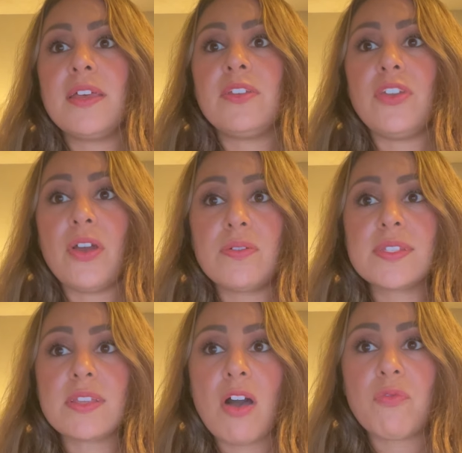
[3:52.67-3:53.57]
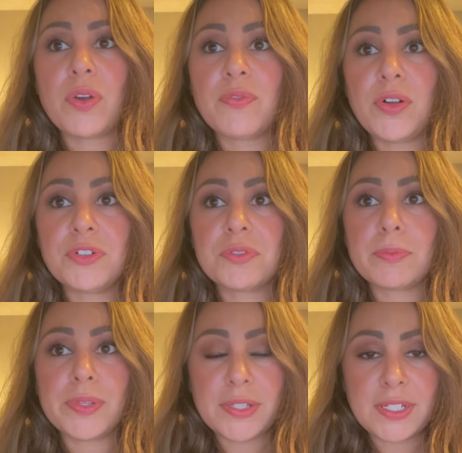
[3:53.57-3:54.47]
known software
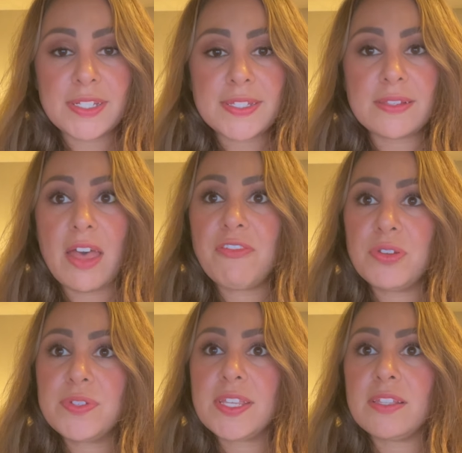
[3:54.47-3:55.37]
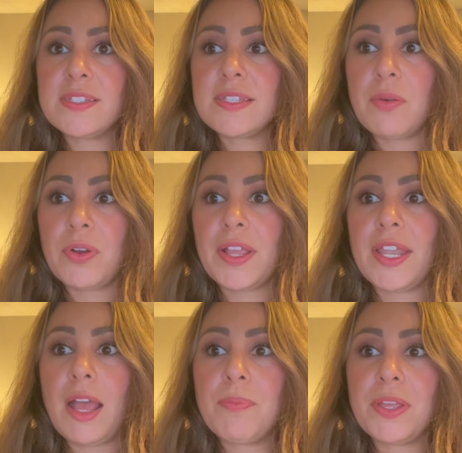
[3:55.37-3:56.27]
vulnerabilities left New Zealand's network
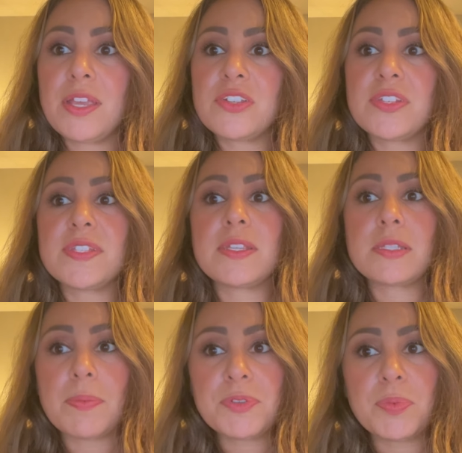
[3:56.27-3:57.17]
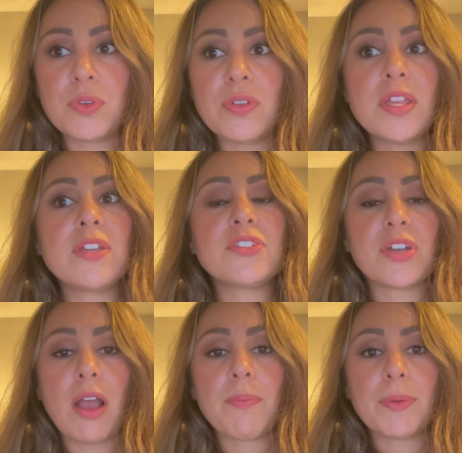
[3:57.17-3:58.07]
and applications susceptible to
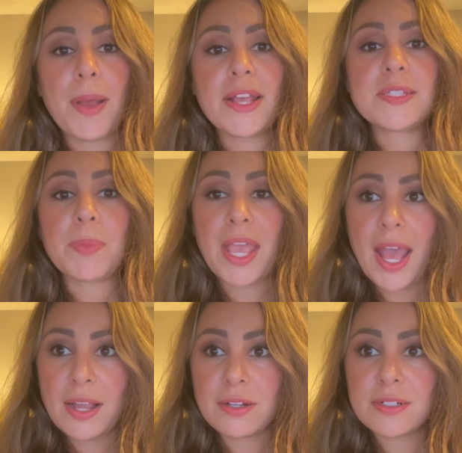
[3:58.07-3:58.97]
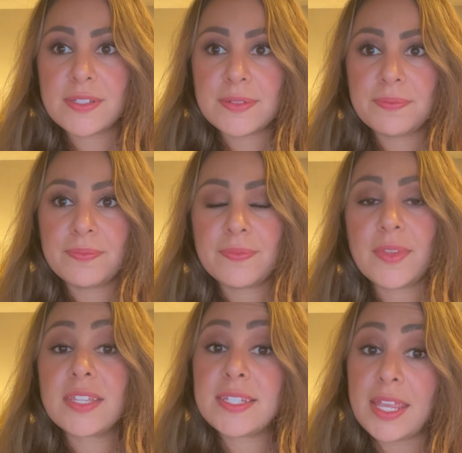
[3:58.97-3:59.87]
compromise by hackers.
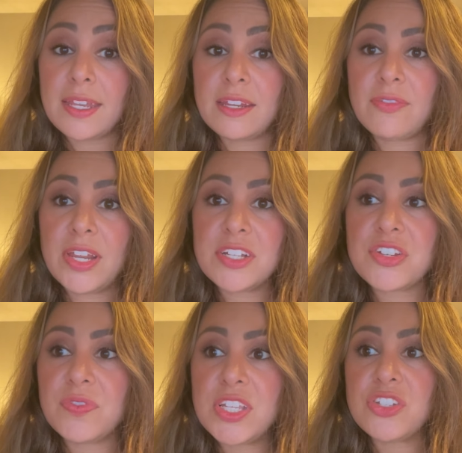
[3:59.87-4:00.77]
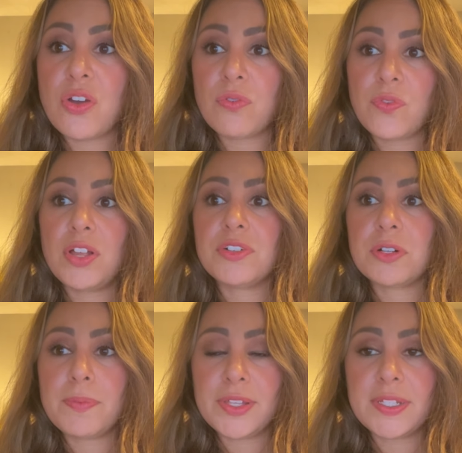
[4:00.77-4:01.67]
Taking advantage of these known
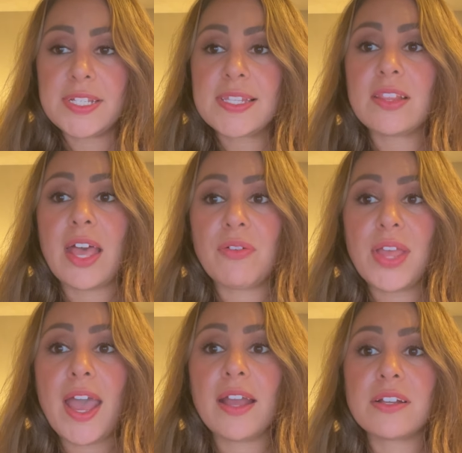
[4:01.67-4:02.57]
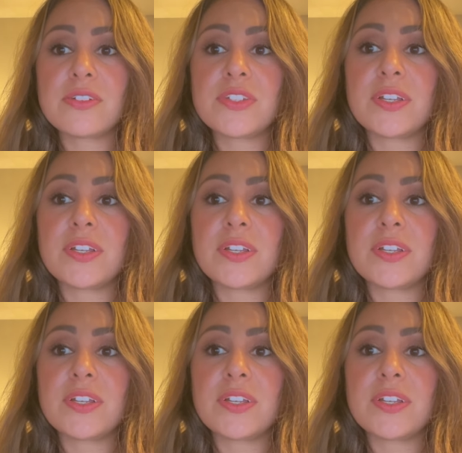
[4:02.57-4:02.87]
vulnerabilities allowed the hackers to